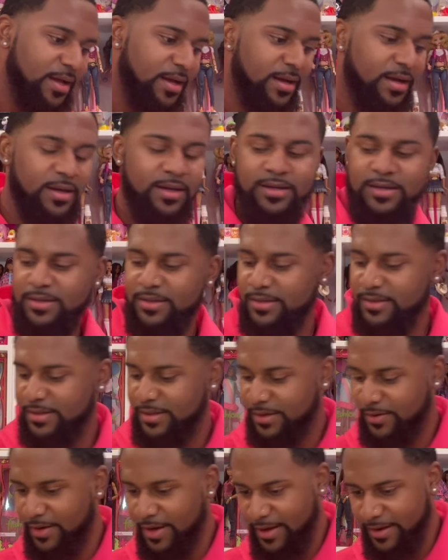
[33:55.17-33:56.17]
Uh,
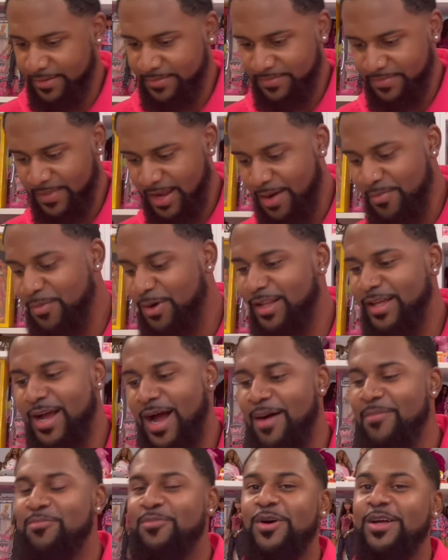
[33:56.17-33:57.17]
okay. I'm really,
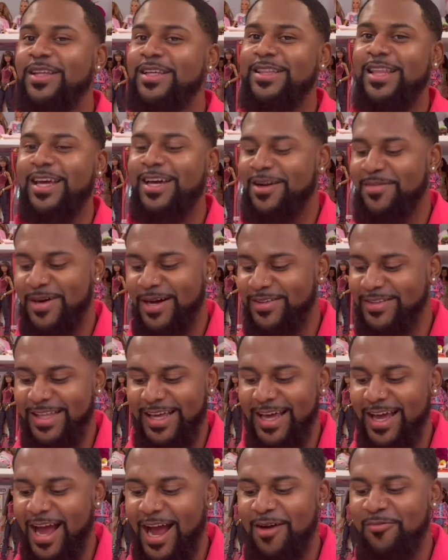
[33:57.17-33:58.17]
I'm really thinking about
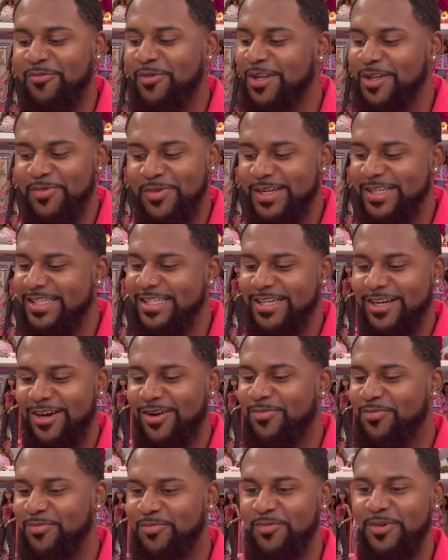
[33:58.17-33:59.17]
that. I really want to see her
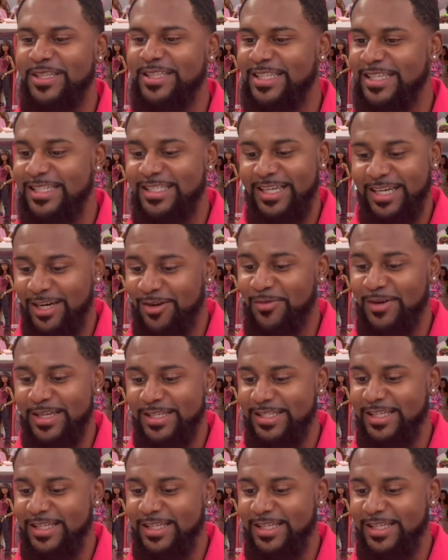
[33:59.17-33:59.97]
with these earrings